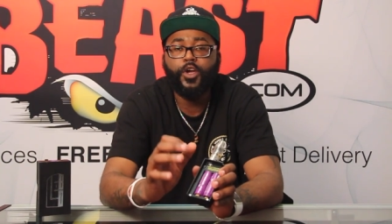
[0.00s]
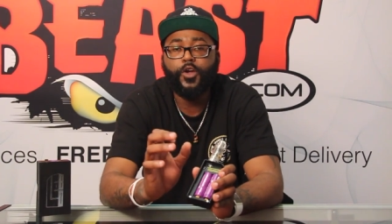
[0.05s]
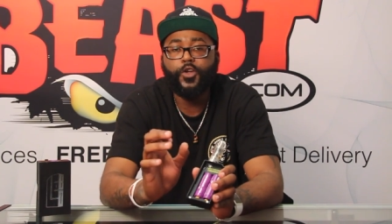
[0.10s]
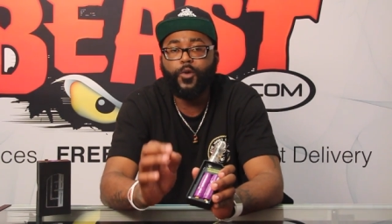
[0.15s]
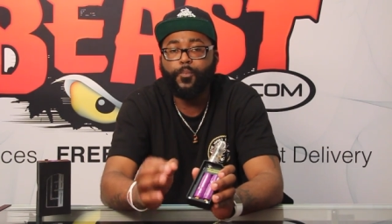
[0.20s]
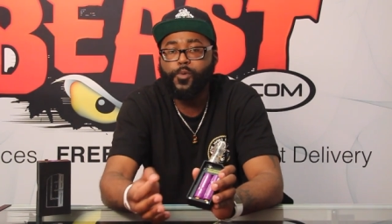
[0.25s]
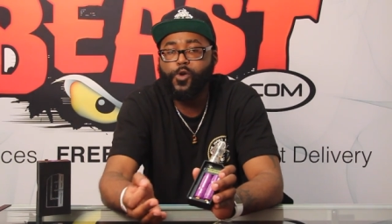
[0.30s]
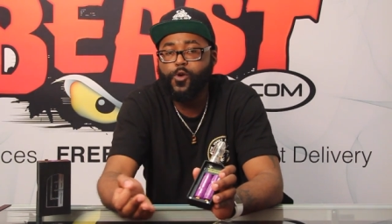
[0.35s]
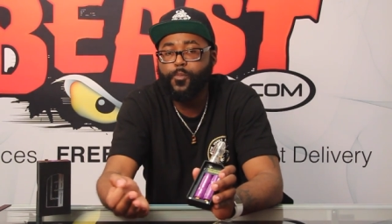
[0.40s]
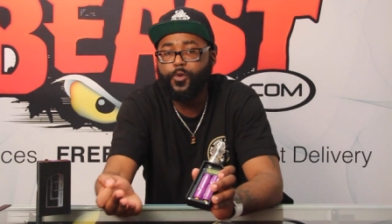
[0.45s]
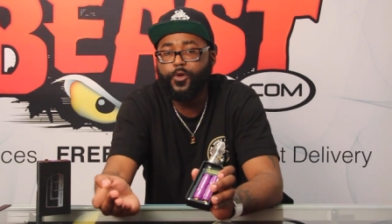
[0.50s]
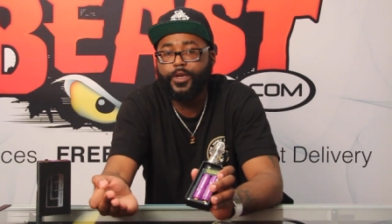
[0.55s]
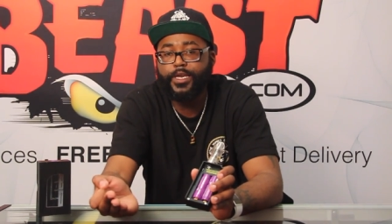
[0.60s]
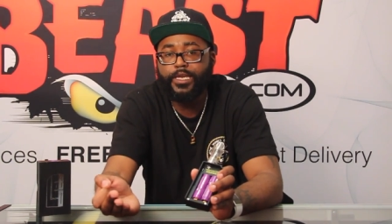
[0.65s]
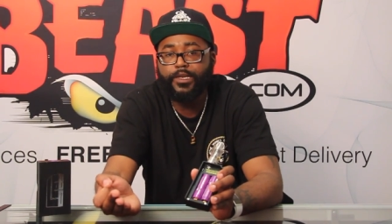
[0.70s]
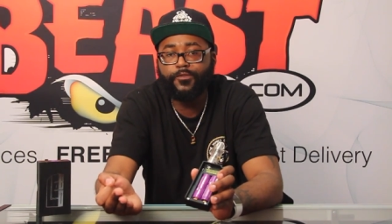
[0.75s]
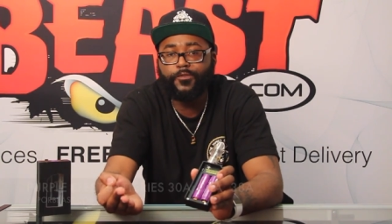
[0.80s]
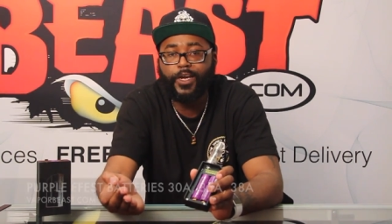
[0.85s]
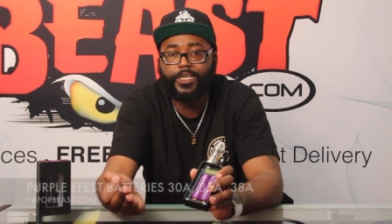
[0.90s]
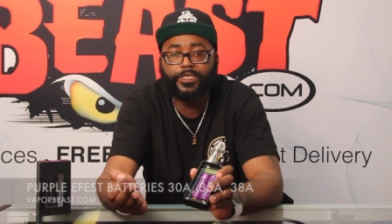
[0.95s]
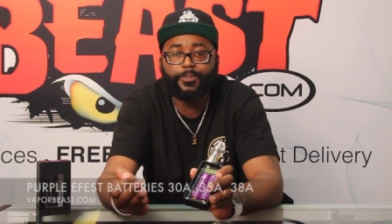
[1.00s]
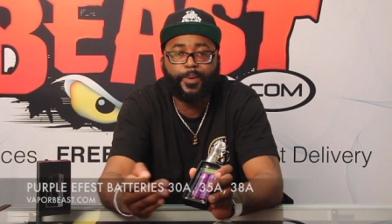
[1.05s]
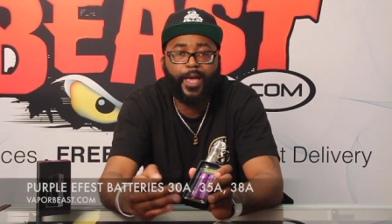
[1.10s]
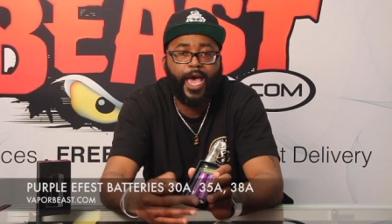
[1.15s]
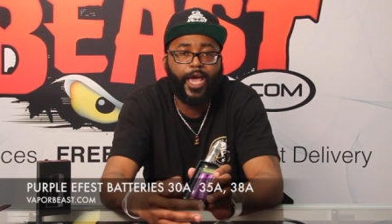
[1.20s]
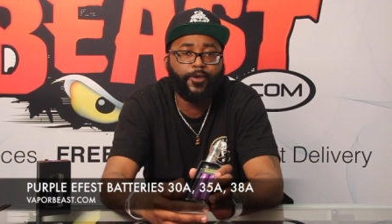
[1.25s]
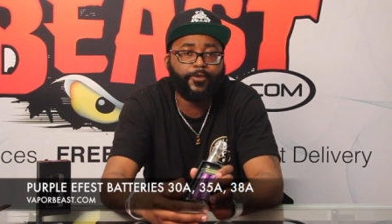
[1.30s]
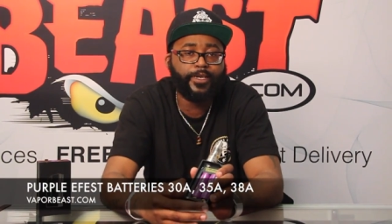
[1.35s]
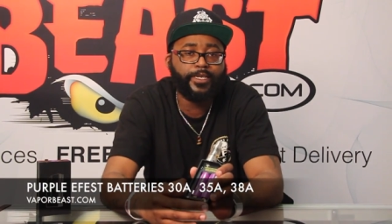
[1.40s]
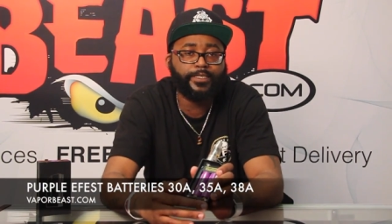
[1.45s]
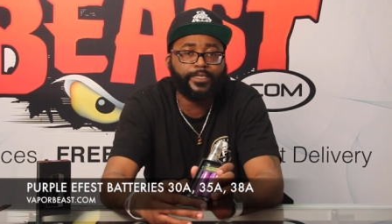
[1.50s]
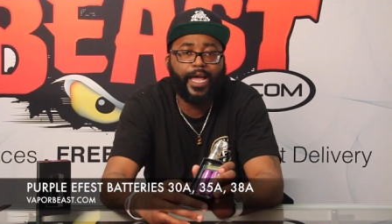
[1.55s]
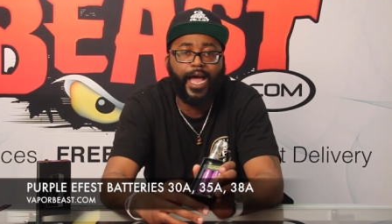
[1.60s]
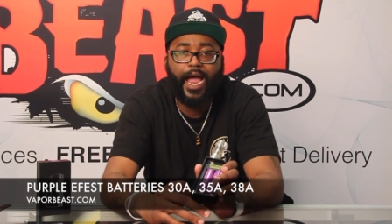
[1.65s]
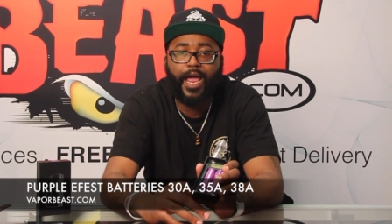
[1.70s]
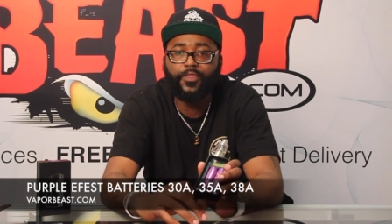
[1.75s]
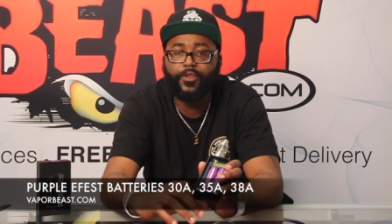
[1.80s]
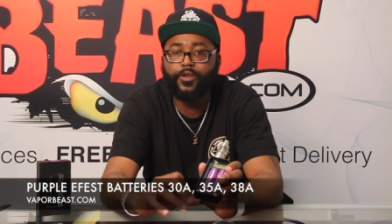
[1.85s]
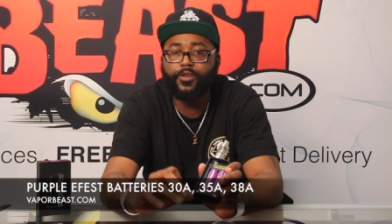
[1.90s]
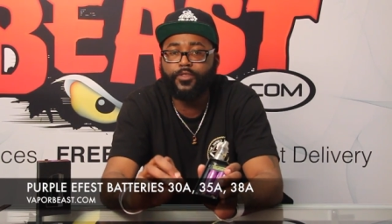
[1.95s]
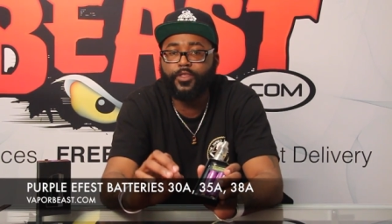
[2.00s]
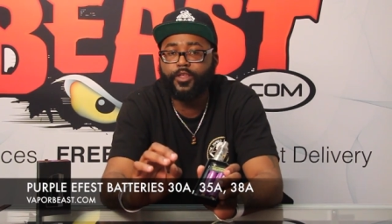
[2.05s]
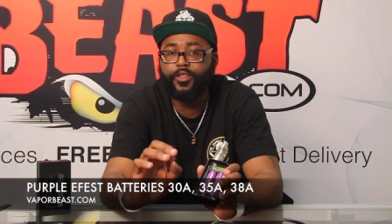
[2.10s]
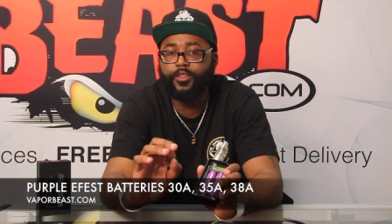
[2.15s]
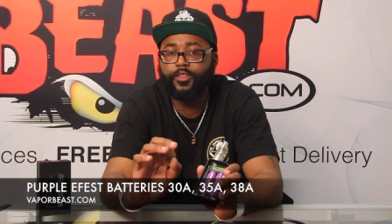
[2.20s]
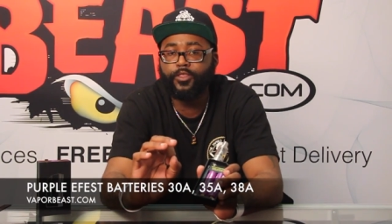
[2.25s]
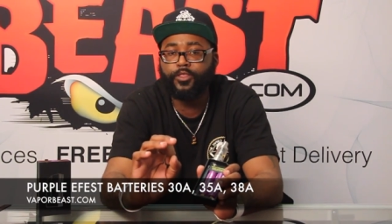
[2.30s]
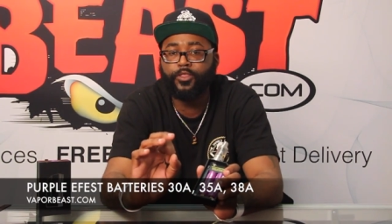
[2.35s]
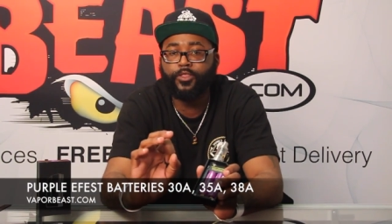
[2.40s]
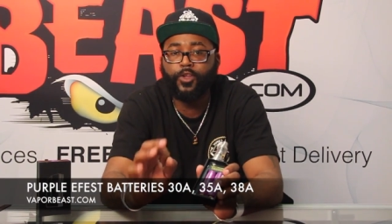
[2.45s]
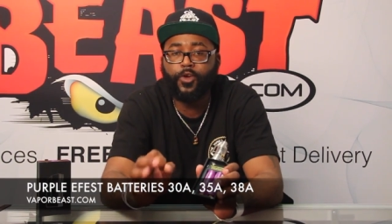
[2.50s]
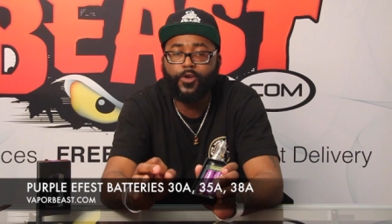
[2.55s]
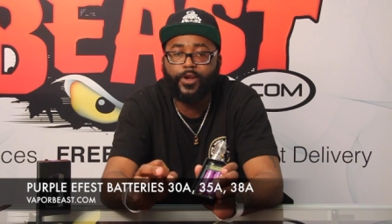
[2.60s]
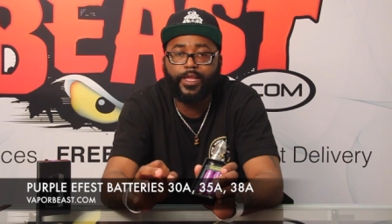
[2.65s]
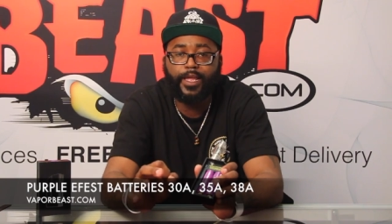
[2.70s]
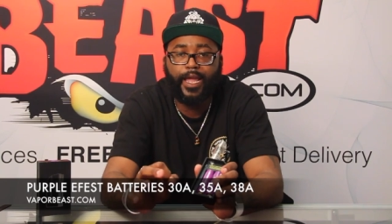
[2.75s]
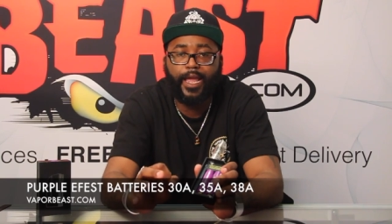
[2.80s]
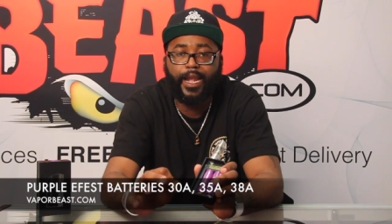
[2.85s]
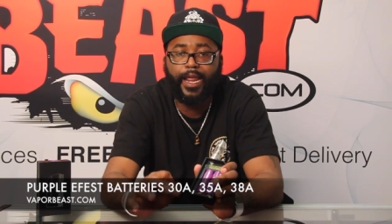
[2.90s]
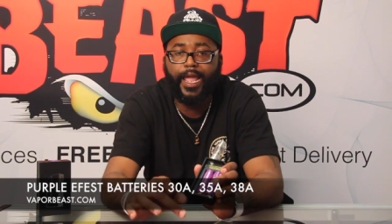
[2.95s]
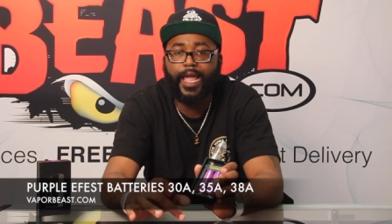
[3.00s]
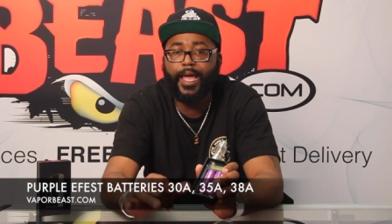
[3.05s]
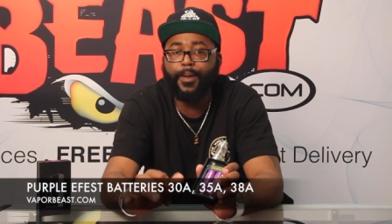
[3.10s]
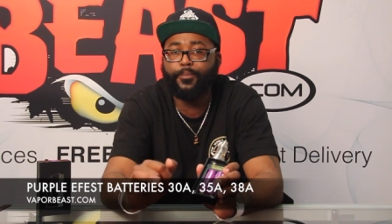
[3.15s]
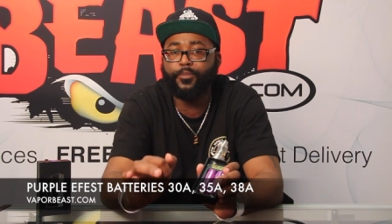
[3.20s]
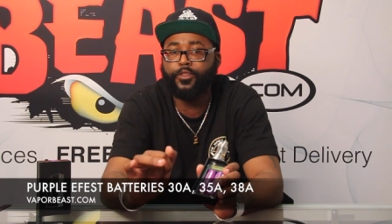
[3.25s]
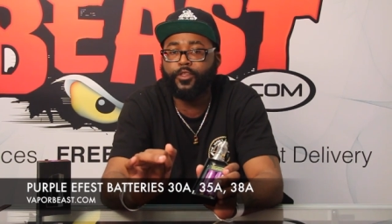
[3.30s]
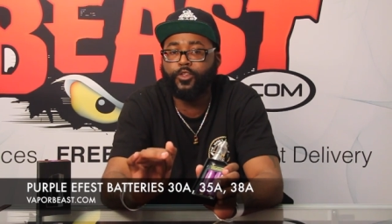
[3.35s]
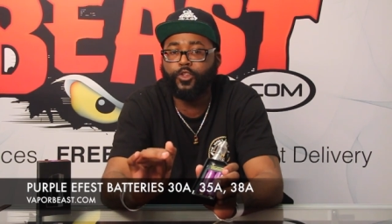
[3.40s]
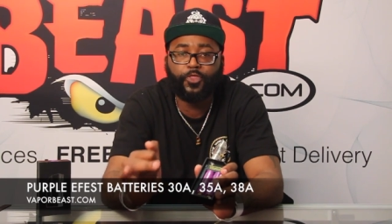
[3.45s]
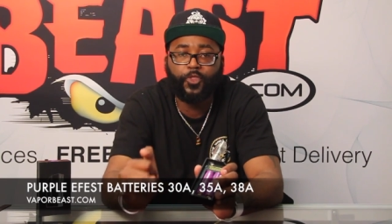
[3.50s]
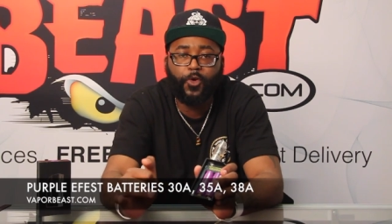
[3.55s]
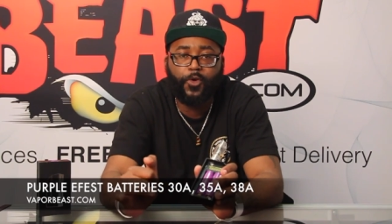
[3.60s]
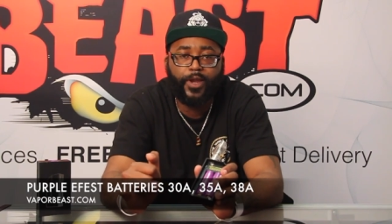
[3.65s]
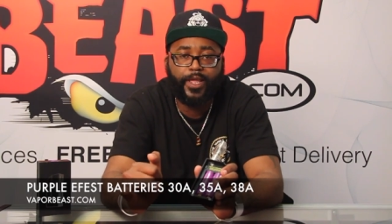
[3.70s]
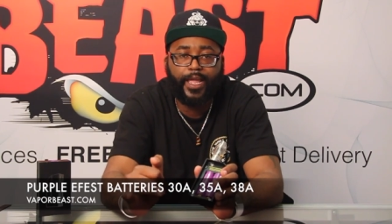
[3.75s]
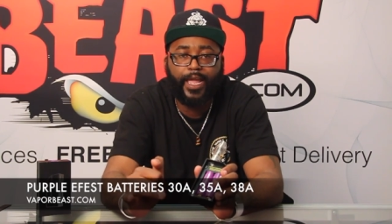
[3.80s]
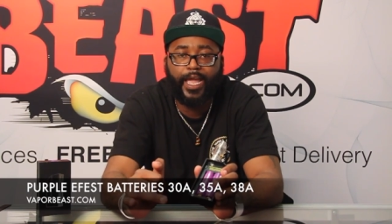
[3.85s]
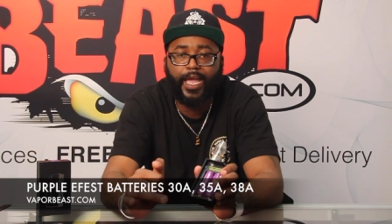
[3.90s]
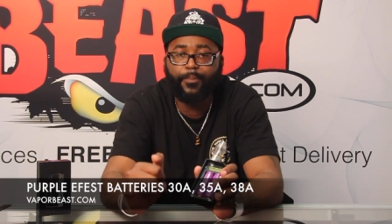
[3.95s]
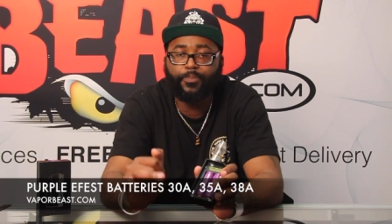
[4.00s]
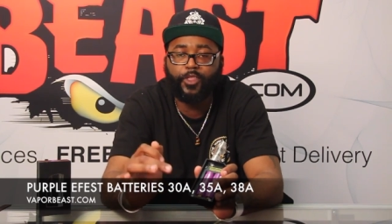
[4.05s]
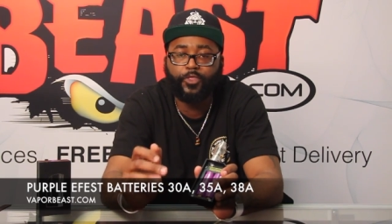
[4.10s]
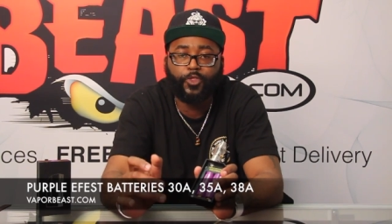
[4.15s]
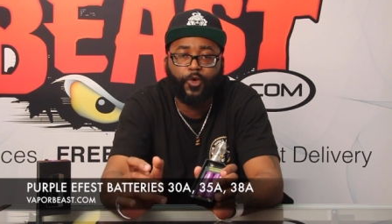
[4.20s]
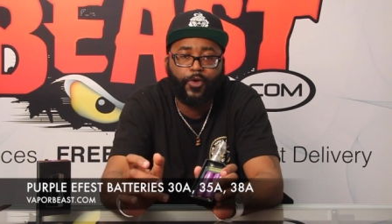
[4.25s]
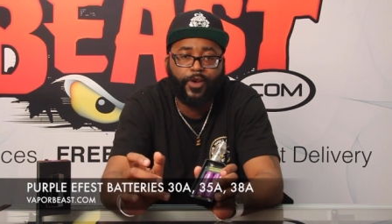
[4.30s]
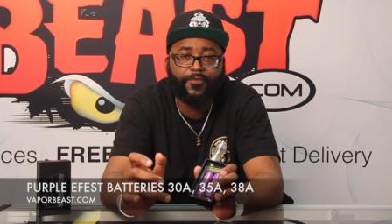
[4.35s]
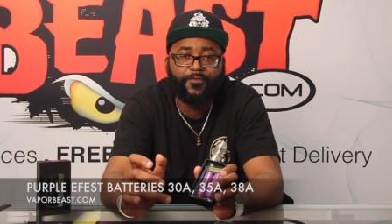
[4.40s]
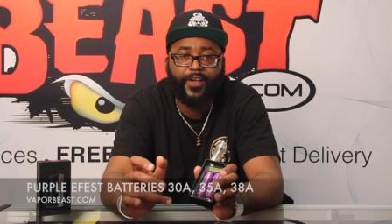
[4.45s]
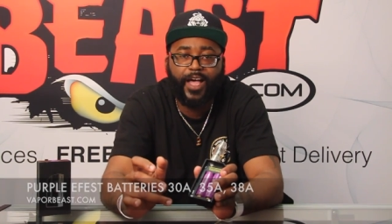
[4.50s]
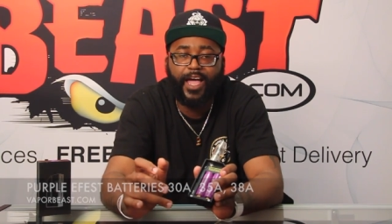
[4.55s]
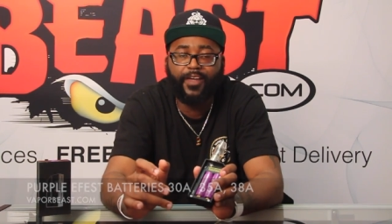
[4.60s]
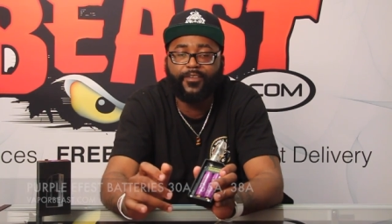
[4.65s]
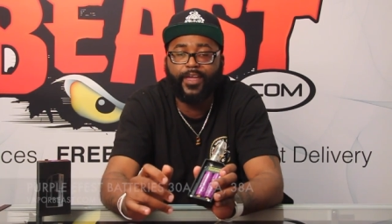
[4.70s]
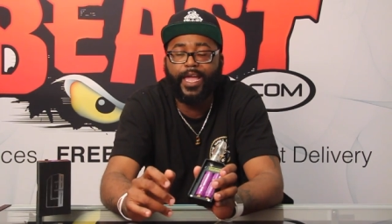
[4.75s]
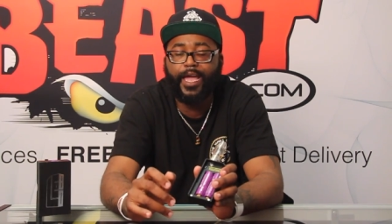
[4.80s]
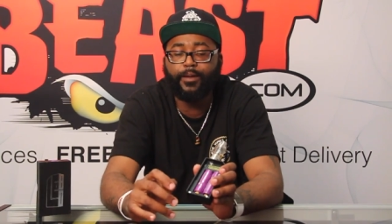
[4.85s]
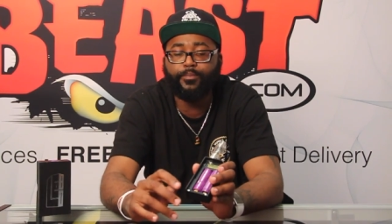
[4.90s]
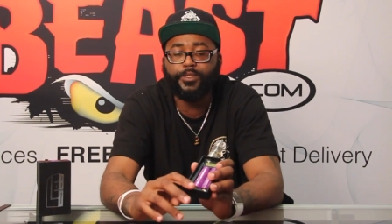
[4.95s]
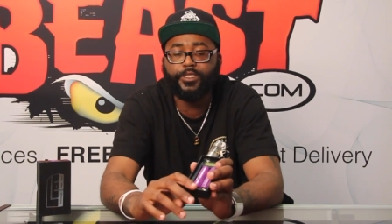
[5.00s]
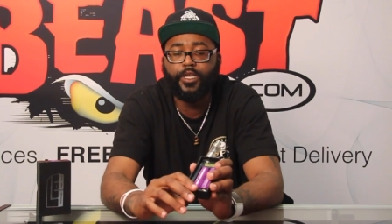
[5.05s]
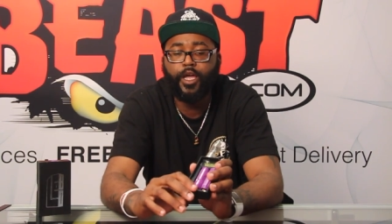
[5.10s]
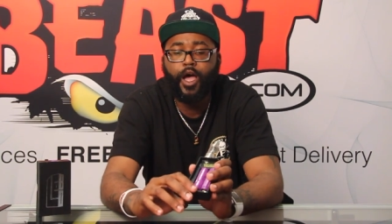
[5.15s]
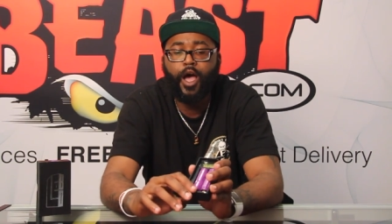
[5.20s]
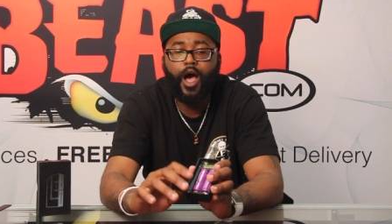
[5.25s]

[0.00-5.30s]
your purple Efest batteries, either the 38 amp, the 30 amp, the 35 amps,